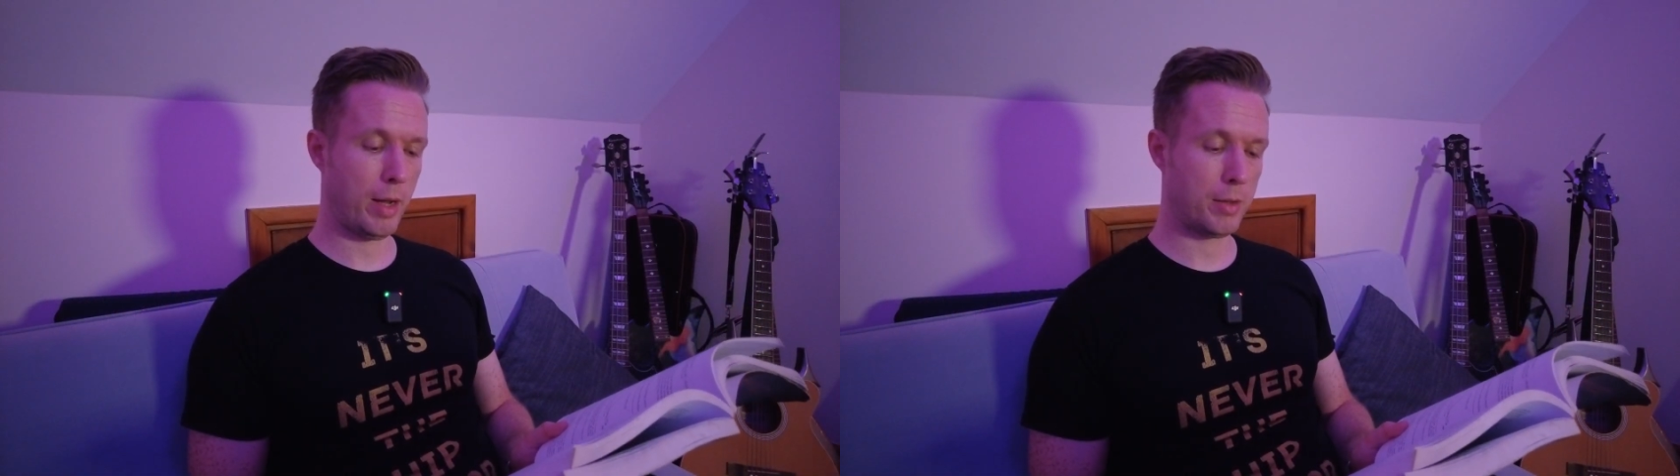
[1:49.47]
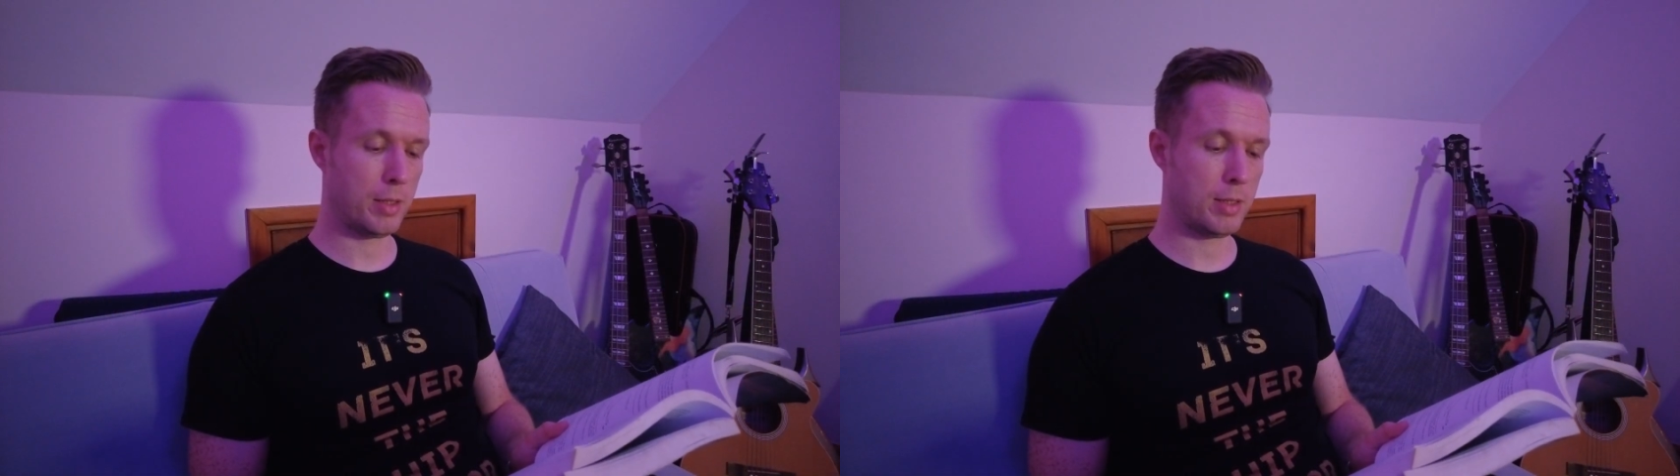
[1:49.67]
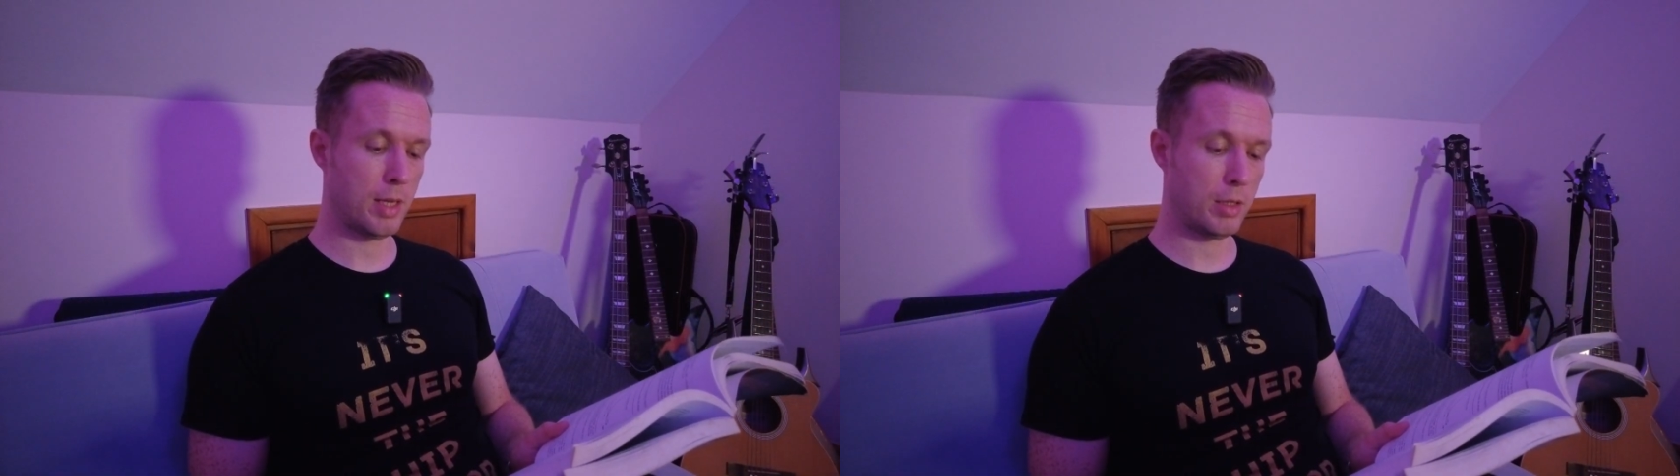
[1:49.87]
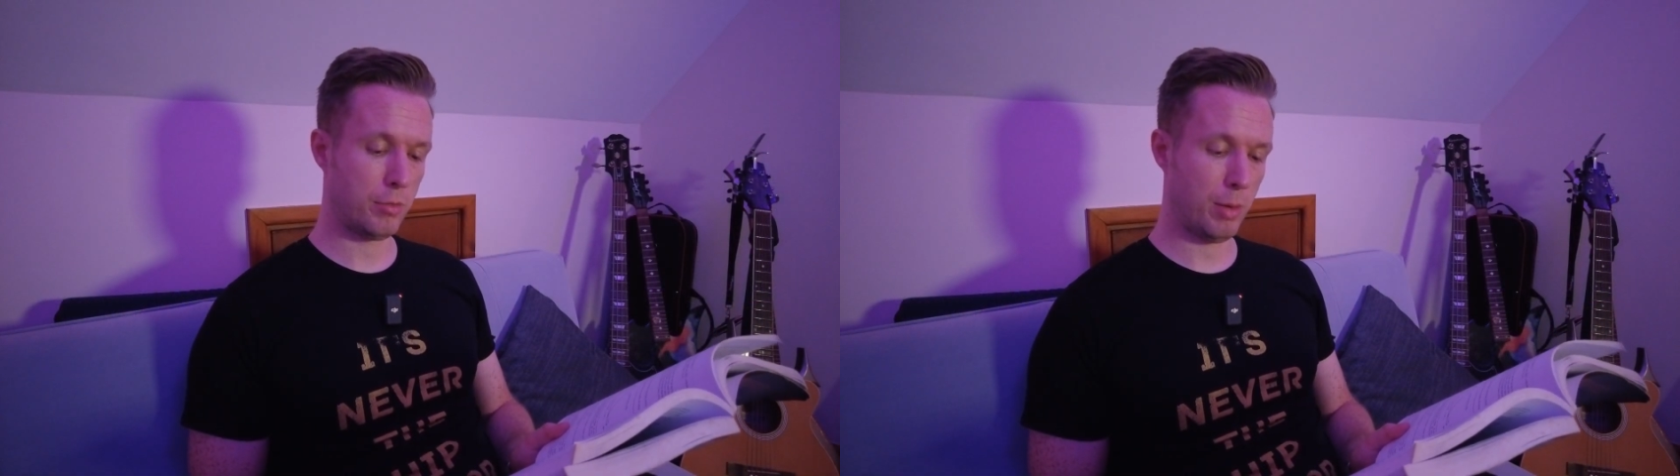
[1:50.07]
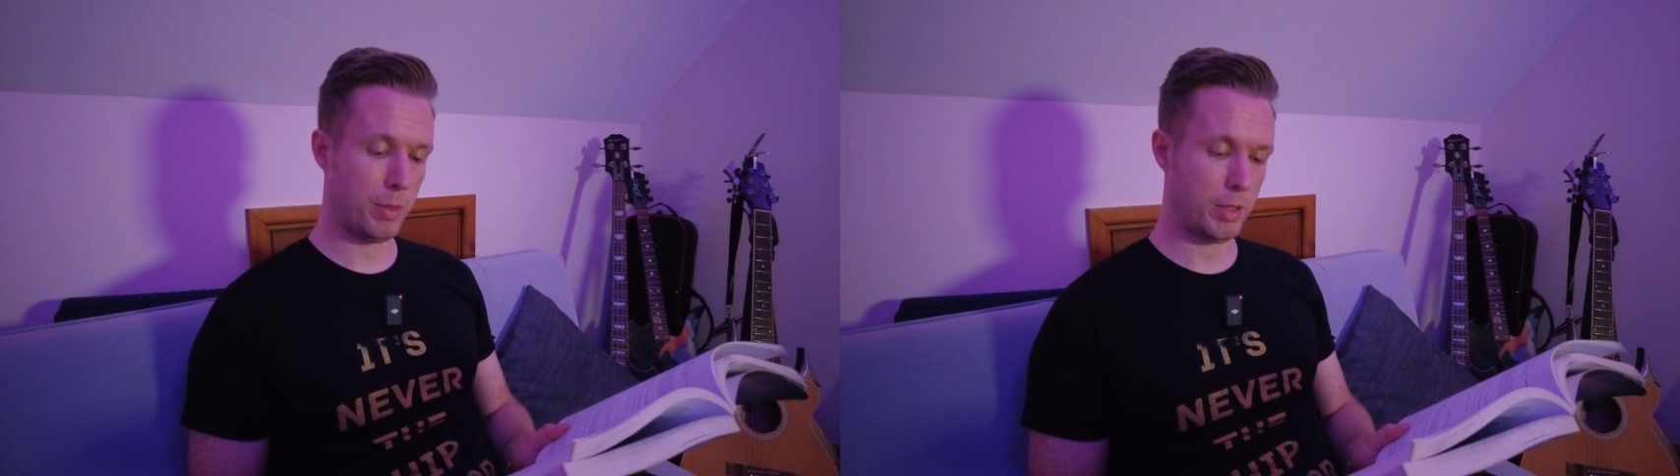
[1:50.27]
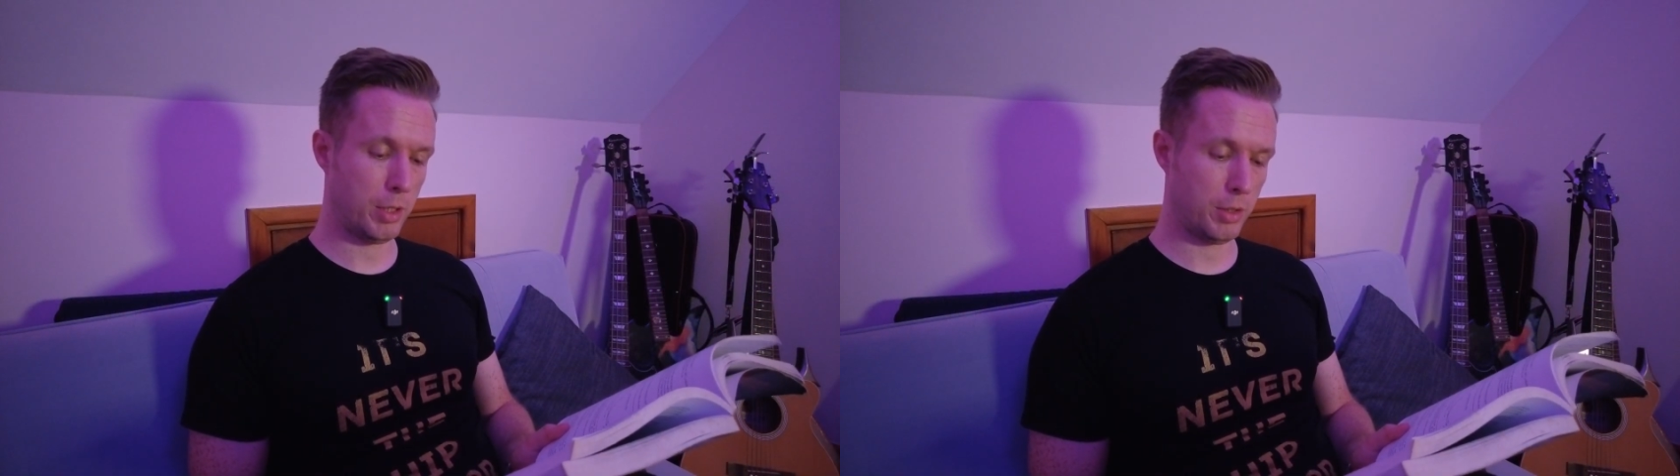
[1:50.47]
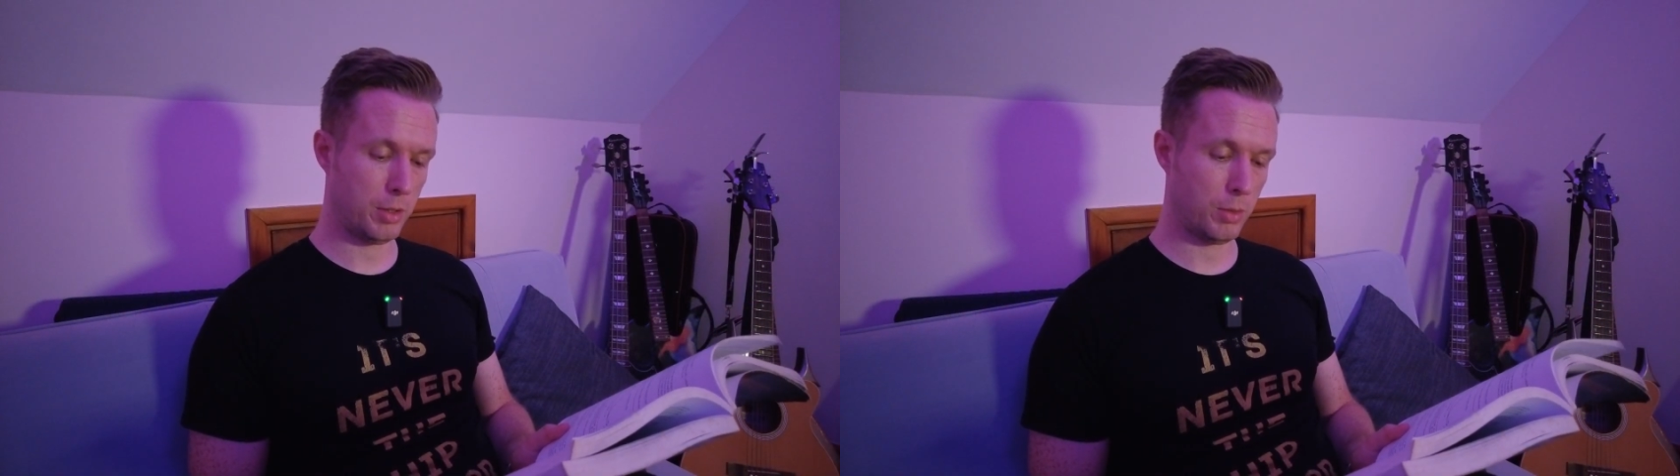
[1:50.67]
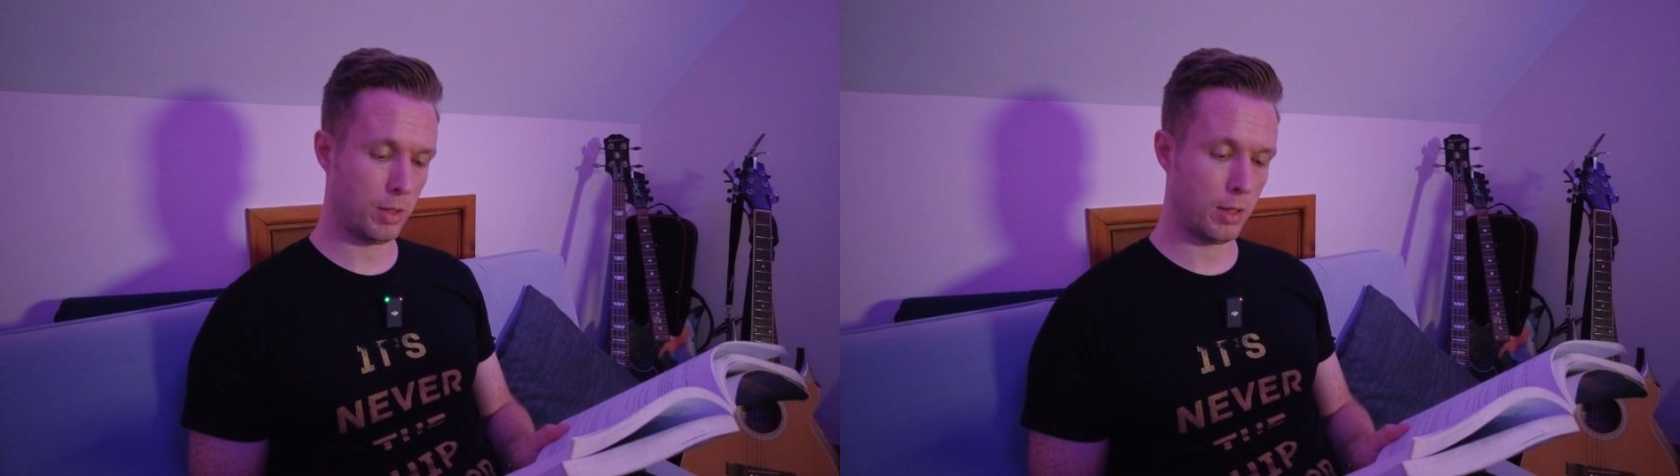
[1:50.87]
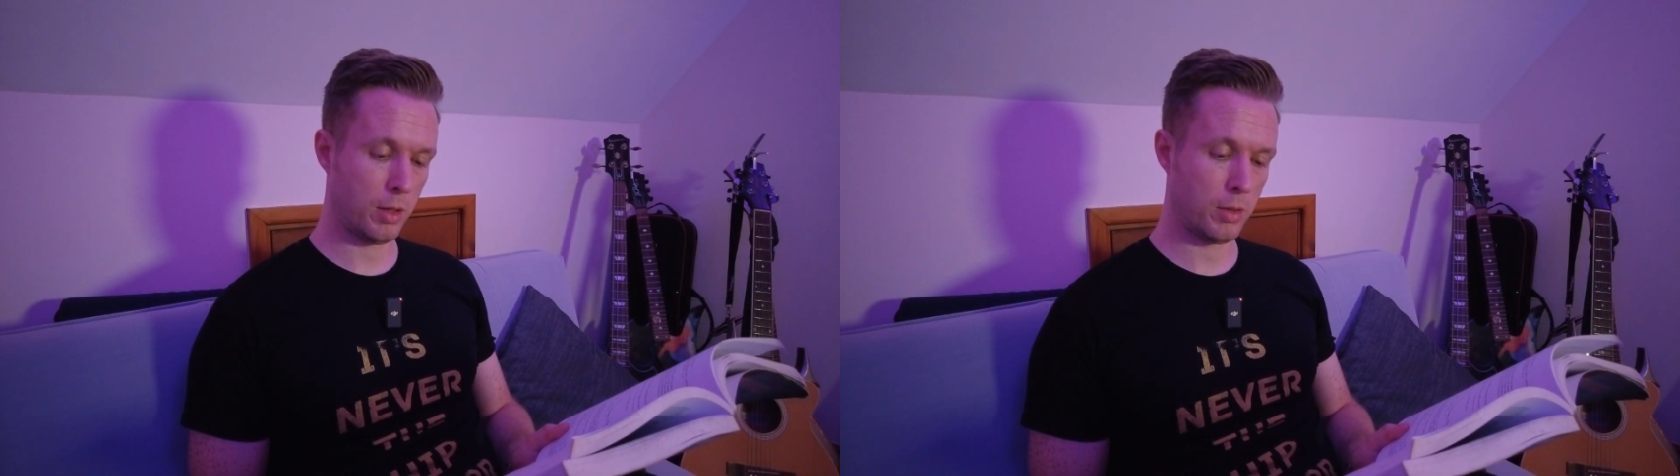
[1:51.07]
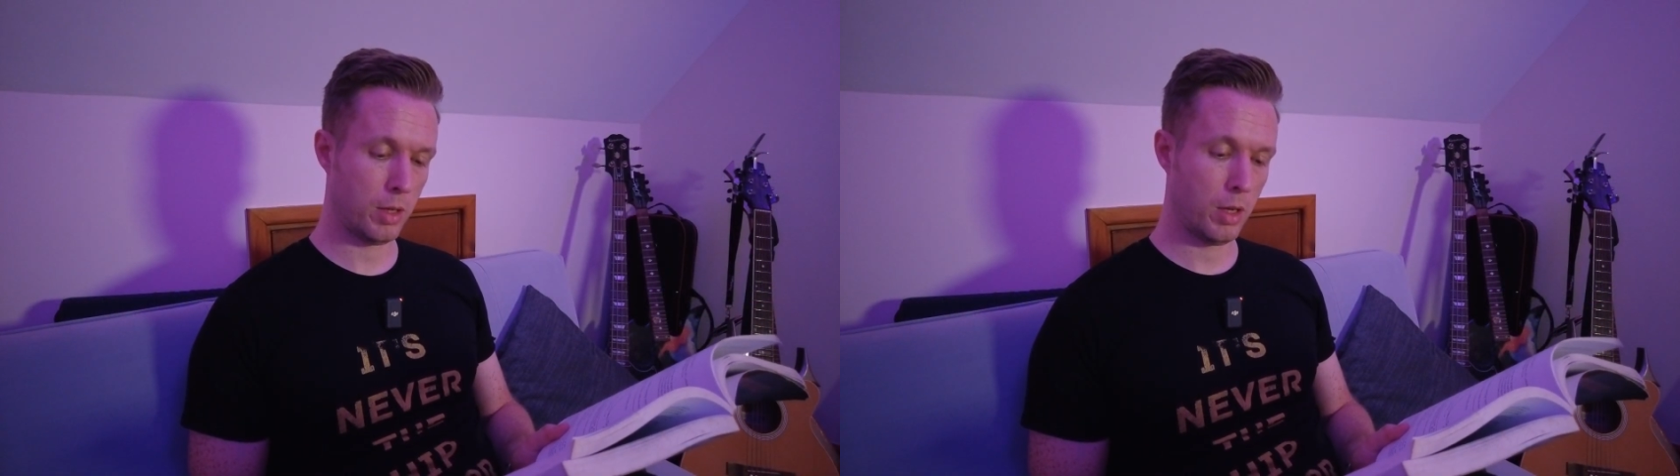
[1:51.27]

out a set of repetitions with a load,